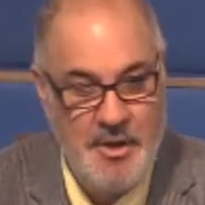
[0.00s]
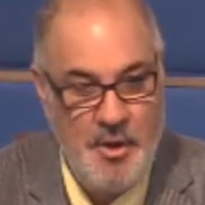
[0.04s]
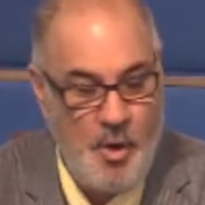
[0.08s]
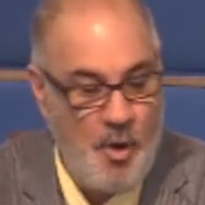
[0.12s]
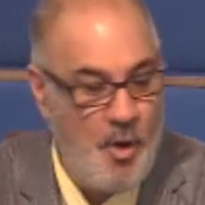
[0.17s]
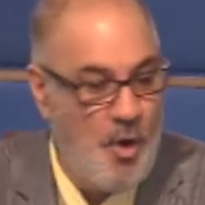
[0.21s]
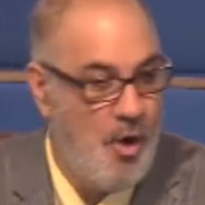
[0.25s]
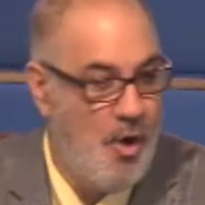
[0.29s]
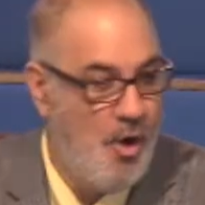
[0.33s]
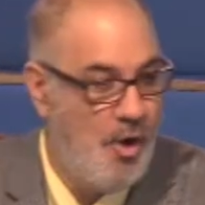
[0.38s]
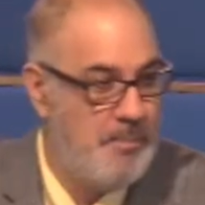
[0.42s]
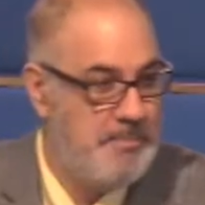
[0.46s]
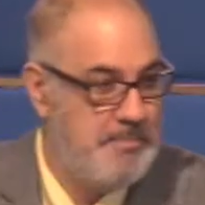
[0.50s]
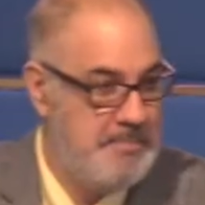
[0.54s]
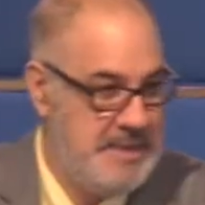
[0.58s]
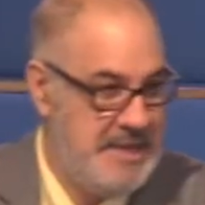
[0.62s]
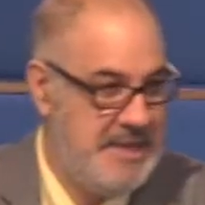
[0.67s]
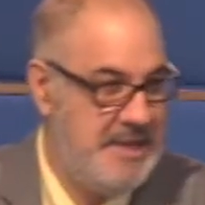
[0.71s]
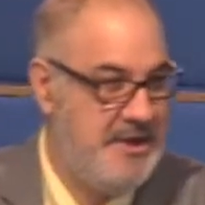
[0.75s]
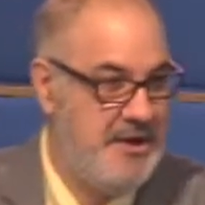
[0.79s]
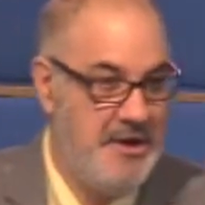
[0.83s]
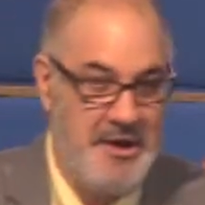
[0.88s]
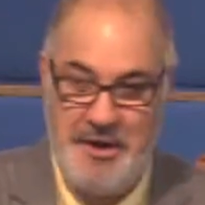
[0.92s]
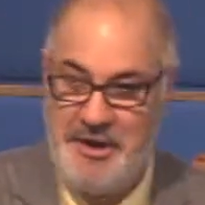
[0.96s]
all
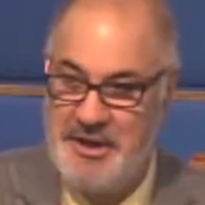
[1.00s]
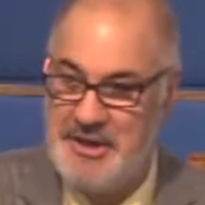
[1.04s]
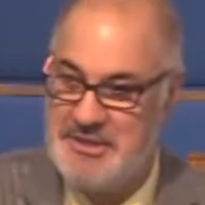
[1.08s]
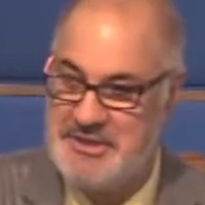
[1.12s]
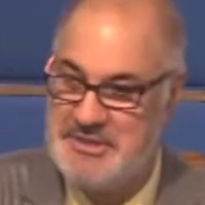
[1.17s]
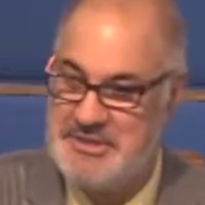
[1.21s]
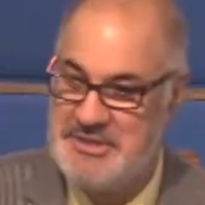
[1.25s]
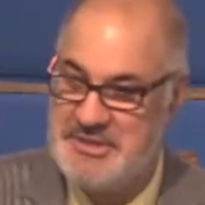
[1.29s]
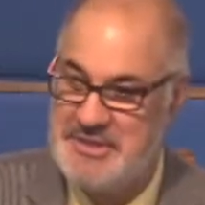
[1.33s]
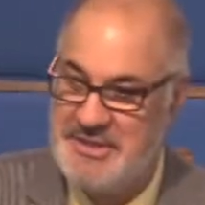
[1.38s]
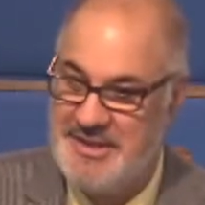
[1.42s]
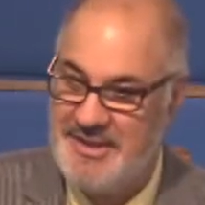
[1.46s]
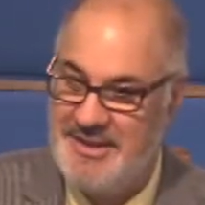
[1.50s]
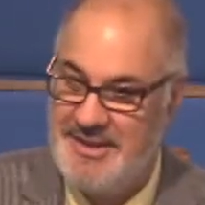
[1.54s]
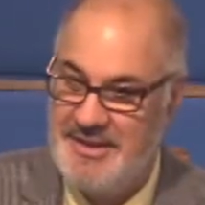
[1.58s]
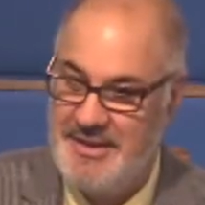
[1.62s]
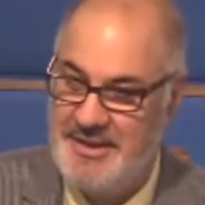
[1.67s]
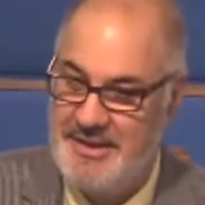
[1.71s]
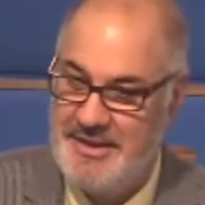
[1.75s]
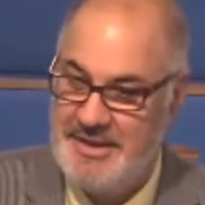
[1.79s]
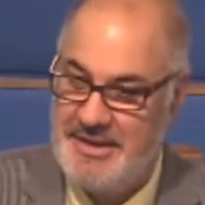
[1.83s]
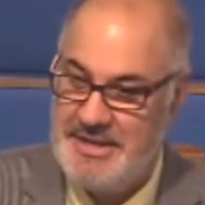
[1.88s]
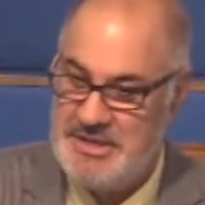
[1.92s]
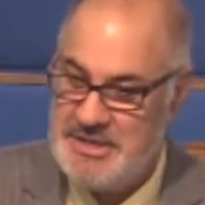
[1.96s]
because
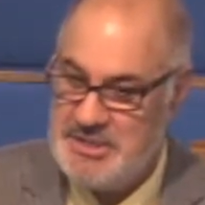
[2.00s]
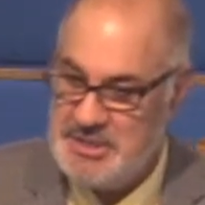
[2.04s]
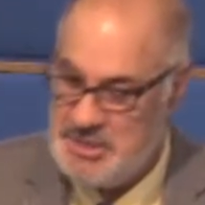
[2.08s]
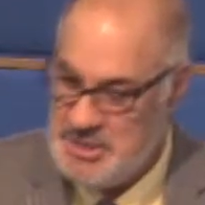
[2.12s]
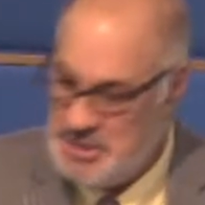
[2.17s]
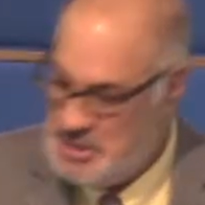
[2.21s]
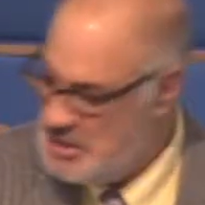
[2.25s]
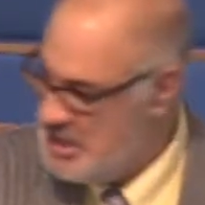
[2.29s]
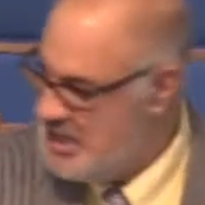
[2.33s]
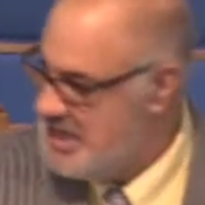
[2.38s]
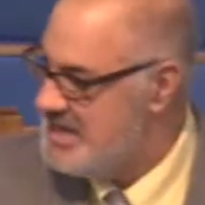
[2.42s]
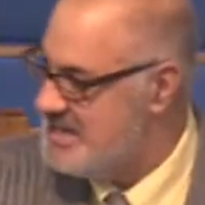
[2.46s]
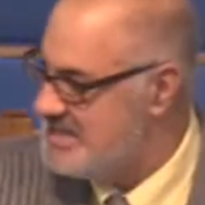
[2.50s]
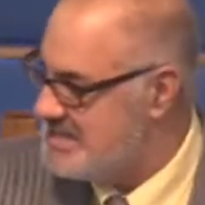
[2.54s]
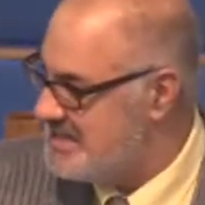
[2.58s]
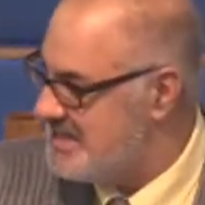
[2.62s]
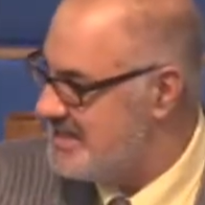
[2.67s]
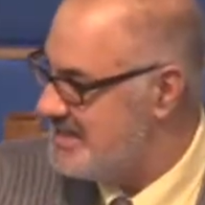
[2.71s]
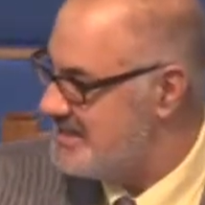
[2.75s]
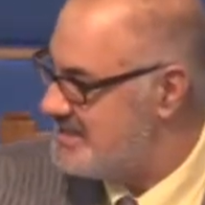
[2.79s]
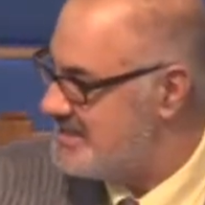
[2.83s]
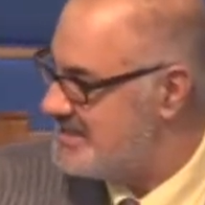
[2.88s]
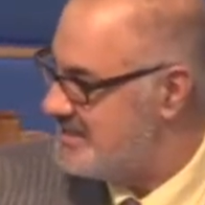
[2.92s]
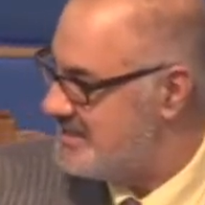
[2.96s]

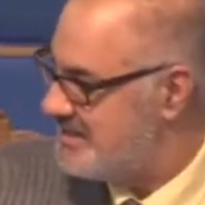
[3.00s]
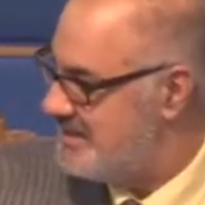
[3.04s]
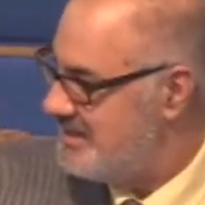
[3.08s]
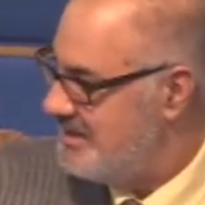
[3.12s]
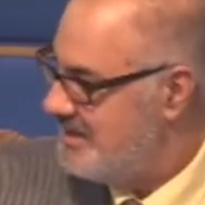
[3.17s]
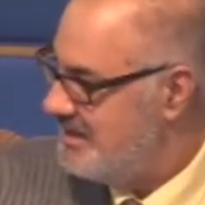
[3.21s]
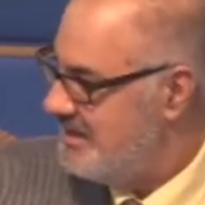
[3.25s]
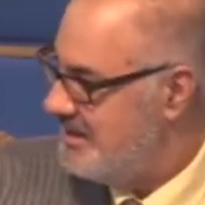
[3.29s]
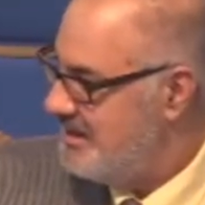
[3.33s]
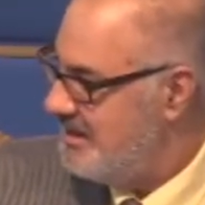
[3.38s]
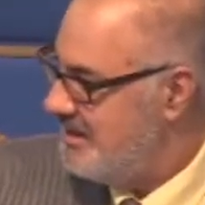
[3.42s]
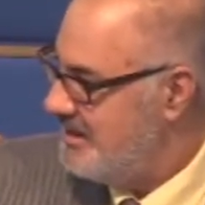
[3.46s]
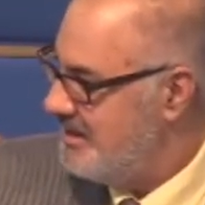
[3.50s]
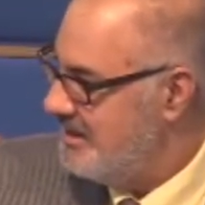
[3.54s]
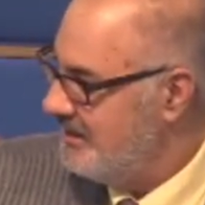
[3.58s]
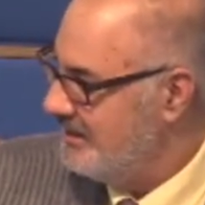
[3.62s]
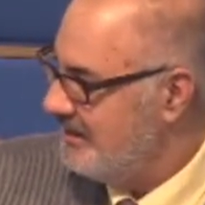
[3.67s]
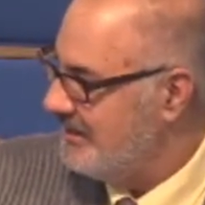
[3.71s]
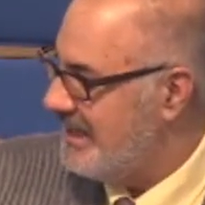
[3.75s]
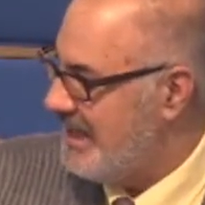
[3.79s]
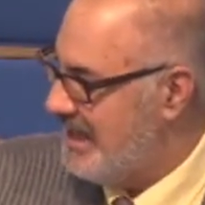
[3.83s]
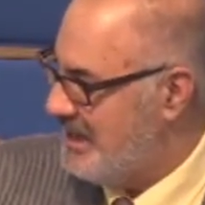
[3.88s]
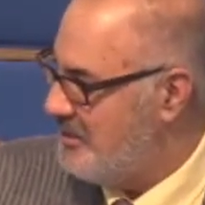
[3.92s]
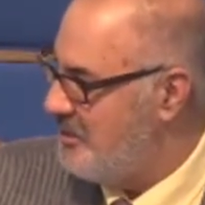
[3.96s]
Jesus
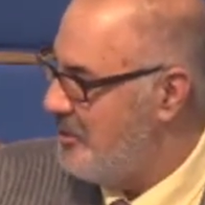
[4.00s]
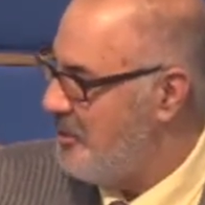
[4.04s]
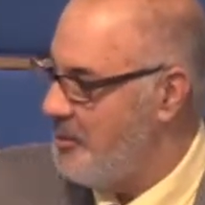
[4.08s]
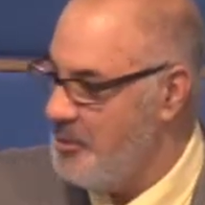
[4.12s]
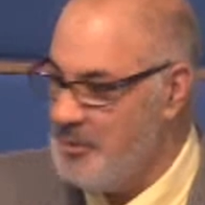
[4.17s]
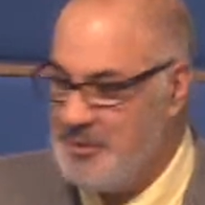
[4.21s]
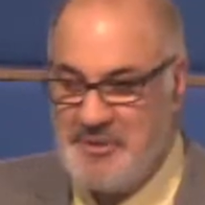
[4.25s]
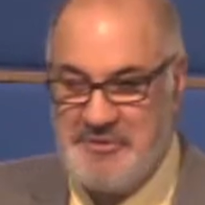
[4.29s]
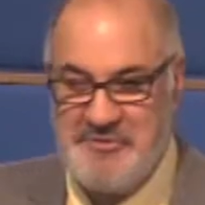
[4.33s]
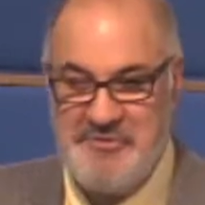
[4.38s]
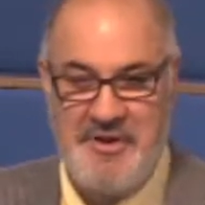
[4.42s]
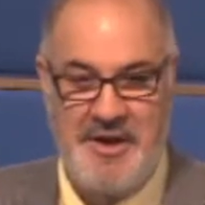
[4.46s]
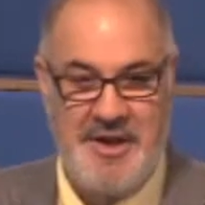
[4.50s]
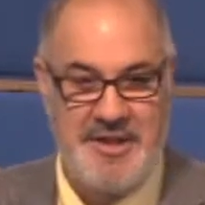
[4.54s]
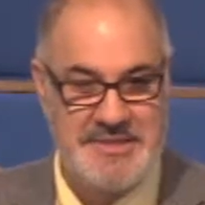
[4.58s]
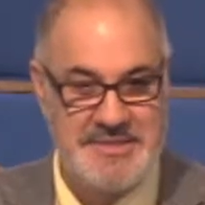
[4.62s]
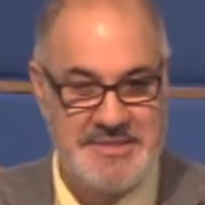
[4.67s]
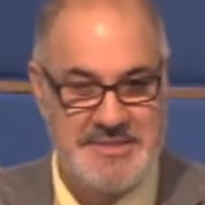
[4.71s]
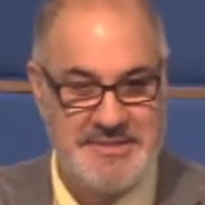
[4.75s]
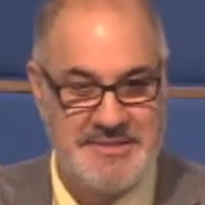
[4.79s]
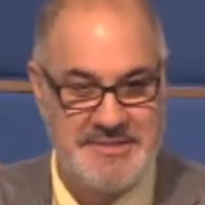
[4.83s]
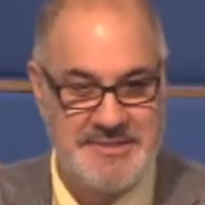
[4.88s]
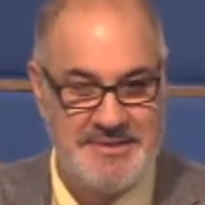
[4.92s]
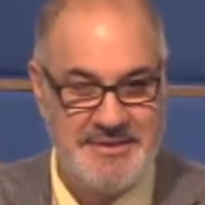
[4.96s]
laid hold of
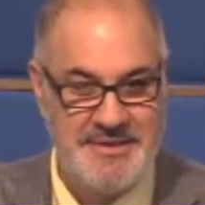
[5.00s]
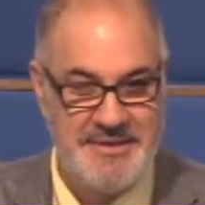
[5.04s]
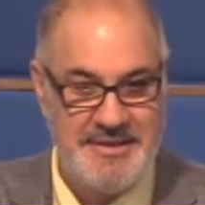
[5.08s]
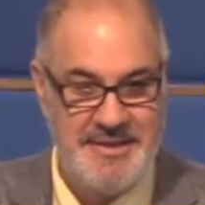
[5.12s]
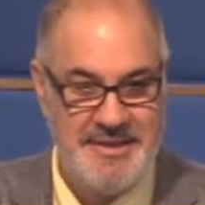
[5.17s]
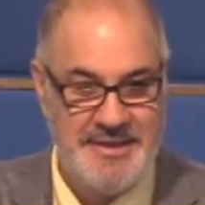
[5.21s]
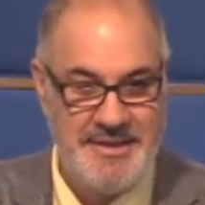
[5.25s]
us.